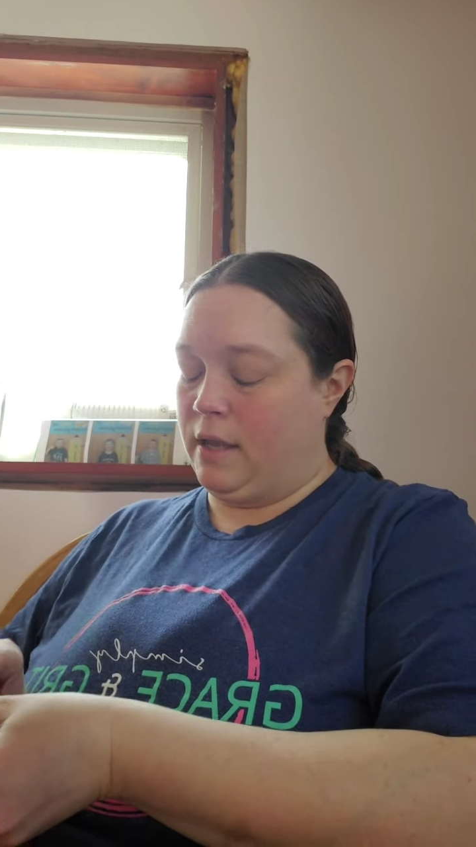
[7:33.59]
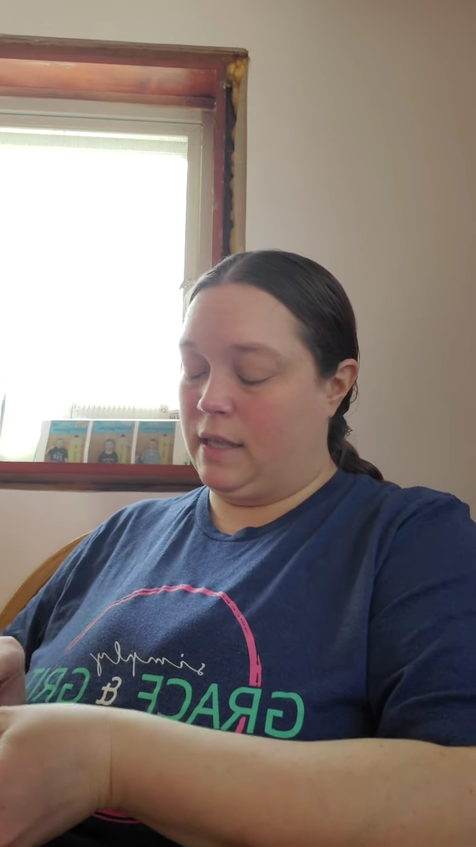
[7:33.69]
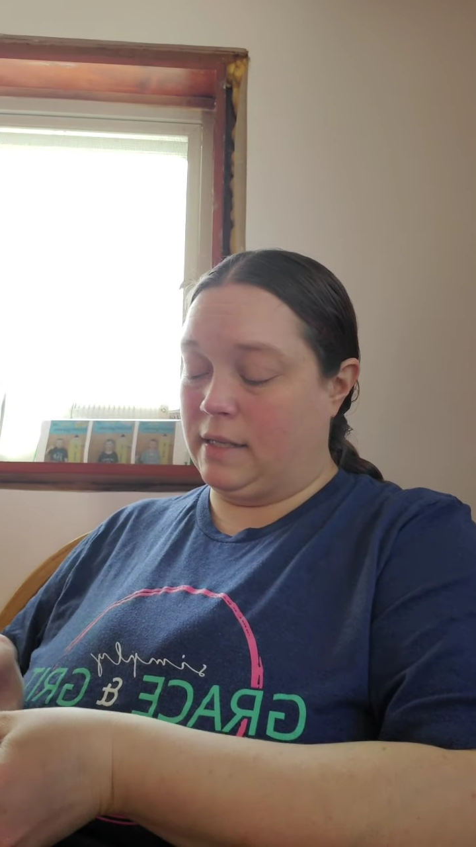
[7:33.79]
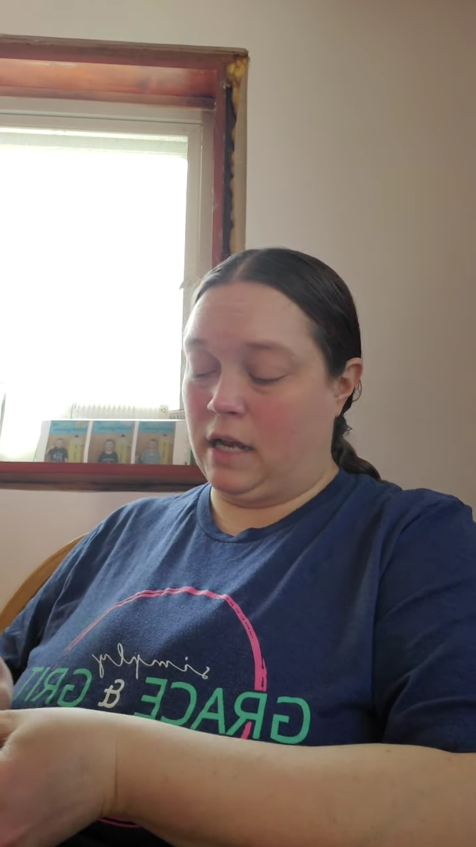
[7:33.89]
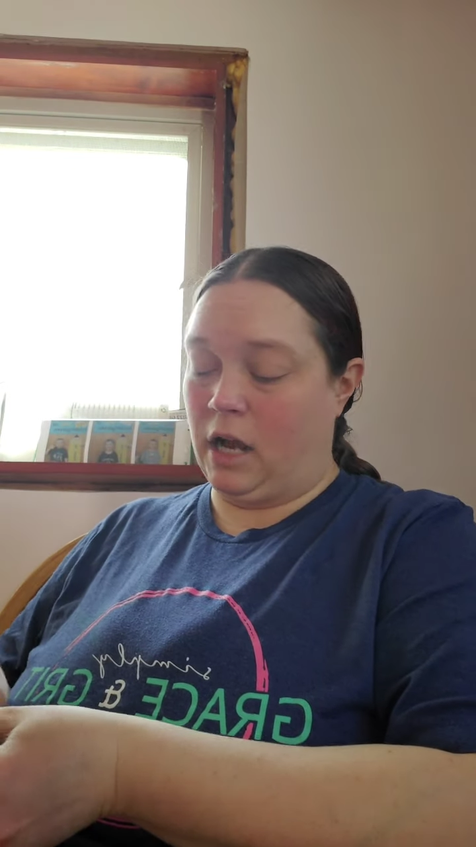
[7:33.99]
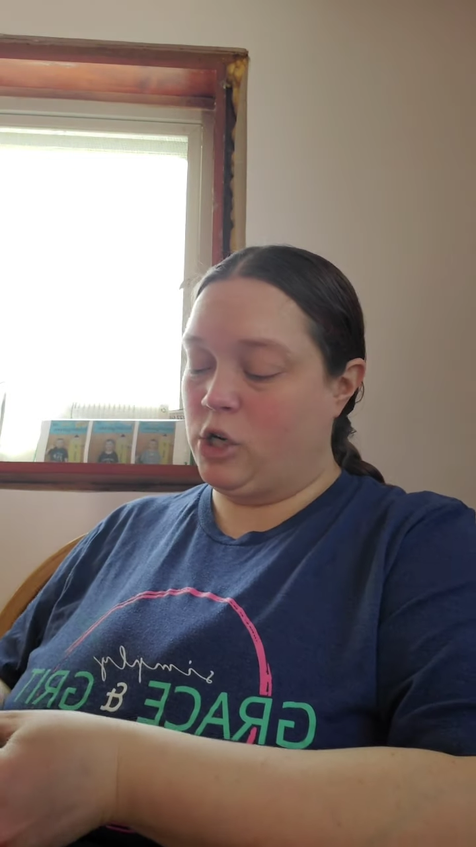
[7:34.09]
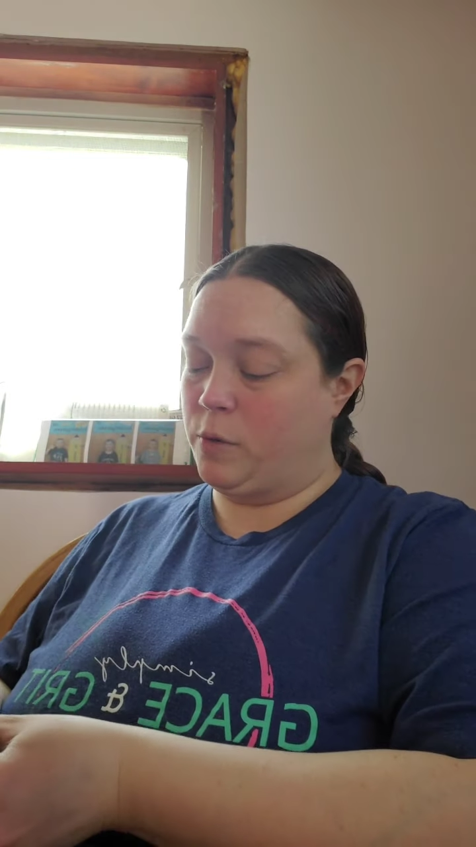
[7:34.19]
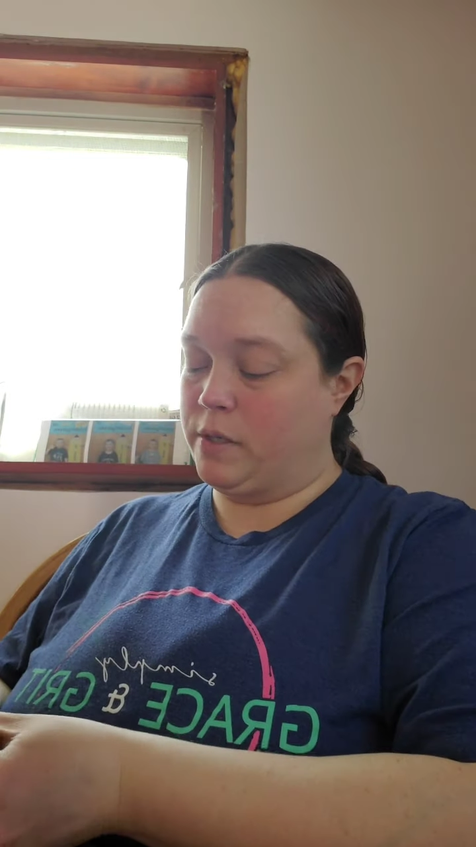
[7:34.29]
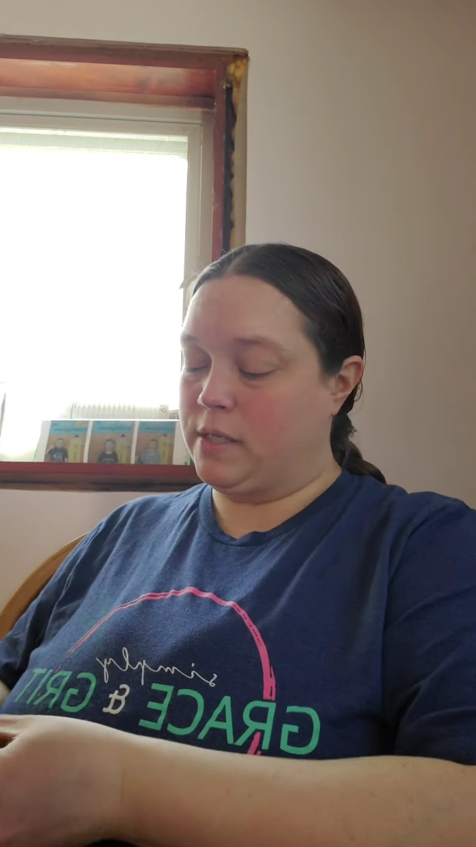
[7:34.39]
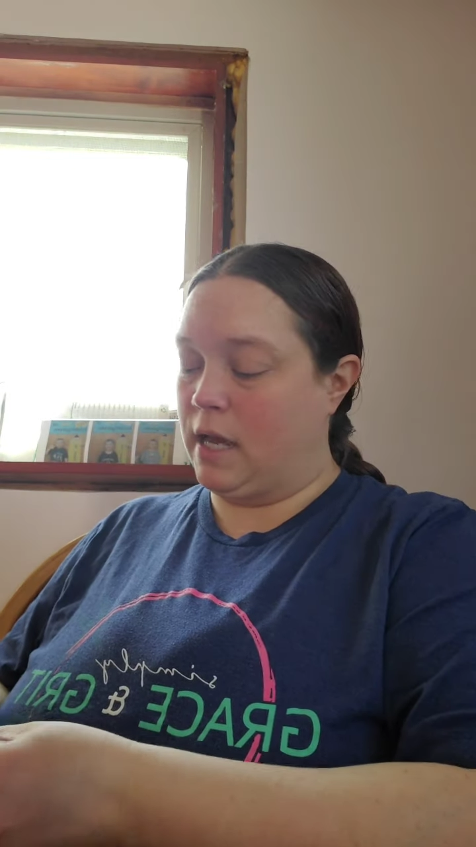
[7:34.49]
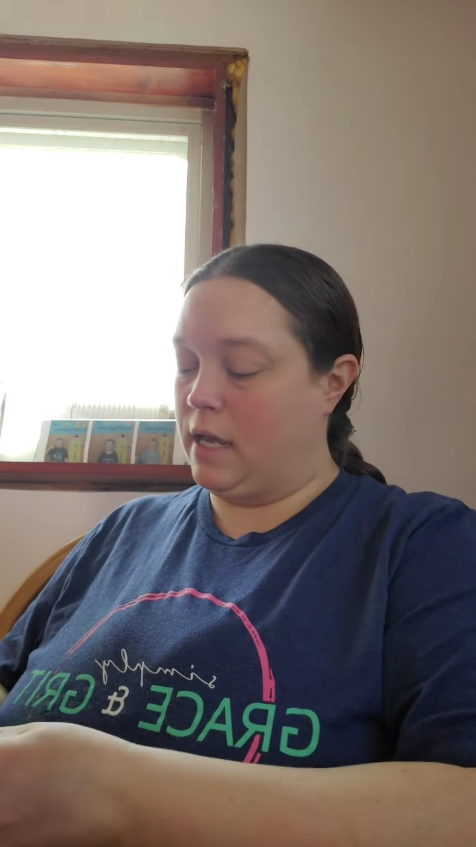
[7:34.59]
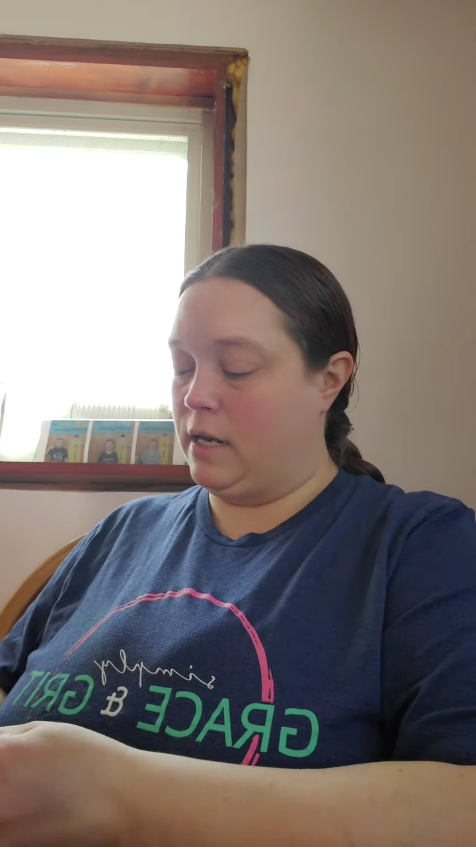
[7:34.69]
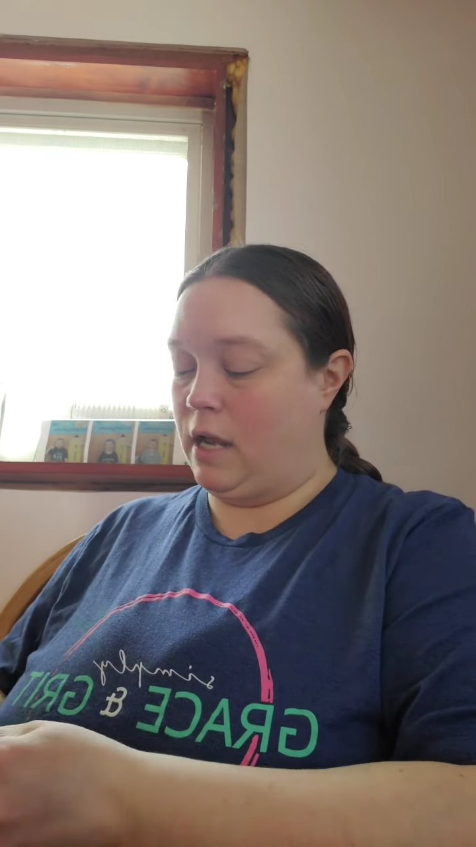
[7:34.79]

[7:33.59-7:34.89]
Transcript: That's 100%